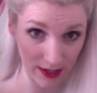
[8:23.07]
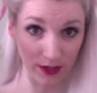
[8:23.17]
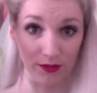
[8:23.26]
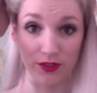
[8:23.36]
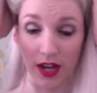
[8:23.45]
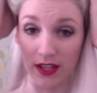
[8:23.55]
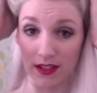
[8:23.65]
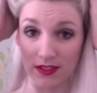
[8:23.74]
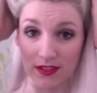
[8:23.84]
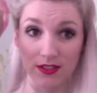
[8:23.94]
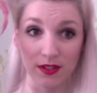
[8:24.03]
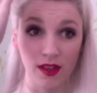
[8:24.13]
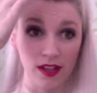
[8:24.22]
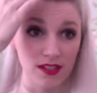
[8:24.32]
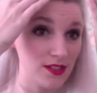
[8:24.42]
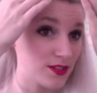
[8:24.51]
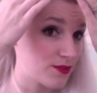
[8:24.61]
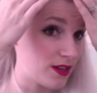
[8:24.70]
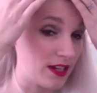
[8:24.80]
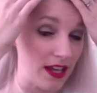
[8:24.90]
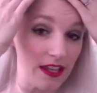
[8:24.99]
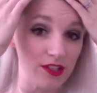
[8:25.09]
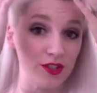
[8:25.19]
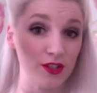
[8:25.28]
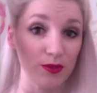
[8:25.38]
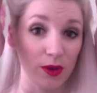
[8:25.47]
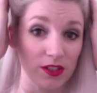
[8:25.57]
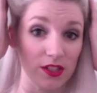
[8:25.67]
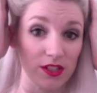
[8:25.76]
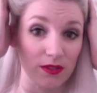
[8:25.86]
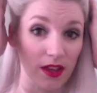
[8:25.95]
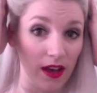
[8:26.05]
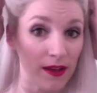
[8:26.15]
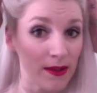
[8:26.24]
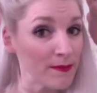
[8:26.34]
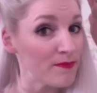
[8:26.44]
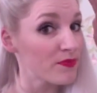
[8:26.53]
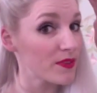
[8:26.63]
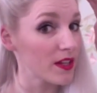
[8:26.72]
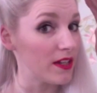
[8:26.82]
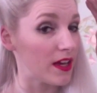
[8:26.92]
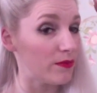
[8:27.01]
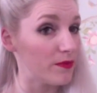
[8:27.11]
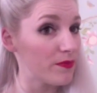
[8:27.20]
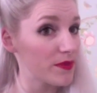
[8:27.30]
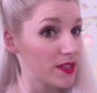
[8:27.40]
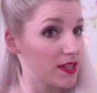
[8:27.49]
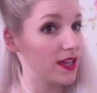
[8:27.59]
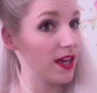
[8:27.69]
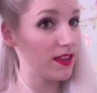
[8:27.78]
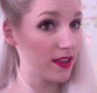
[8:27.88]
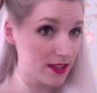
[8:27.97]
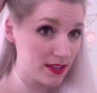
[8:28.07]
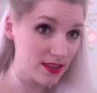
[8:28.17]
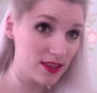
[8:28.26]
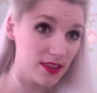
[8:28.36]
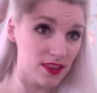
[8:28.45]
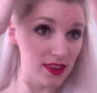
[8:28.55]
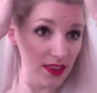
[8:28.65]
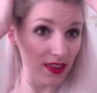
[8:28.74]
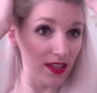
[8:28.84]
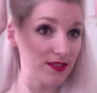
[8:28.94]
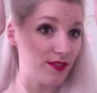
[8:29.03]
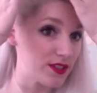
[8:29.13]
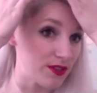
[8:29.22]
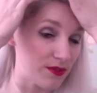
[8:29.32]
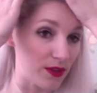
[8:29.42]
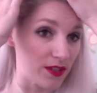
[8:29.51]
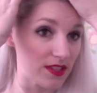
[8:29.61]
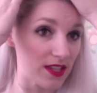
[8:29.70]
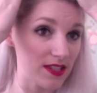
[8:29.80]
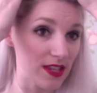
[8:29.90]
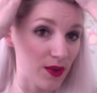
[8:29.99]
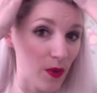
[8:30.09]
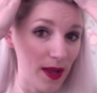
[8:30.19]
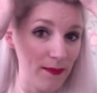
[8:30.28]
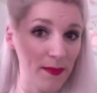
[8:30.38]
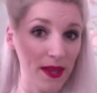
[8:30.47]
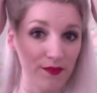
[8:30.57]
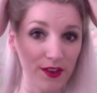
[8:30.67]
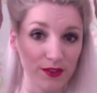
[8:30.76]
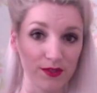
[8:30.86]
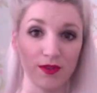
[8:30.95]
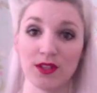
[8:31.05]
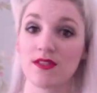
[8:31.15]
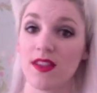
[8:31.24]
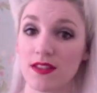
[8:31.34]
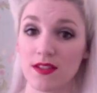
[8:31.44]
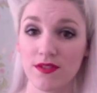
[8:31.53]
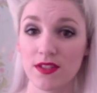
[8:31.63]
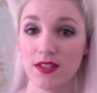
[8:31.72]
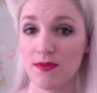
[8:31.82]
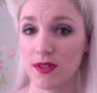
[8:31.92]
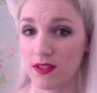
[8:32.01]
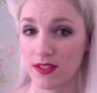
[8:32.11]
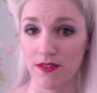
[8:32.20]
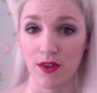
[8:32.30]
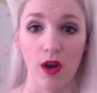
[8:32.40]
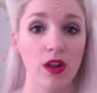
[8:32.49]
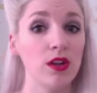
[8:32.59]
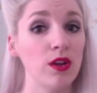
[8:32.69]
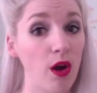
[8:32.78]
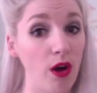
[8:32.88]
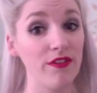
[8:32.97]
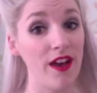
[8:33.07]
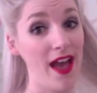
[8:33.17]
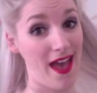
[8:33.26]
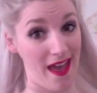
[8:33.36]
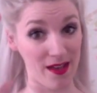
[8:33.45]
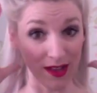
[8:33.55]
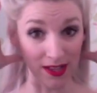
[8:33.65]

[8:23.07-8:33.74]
So I'll try and do that discreetly should you want to do that. Now to get these victory rolls, these are quite big victory rolls. That's obviously because I've got a lot of hair.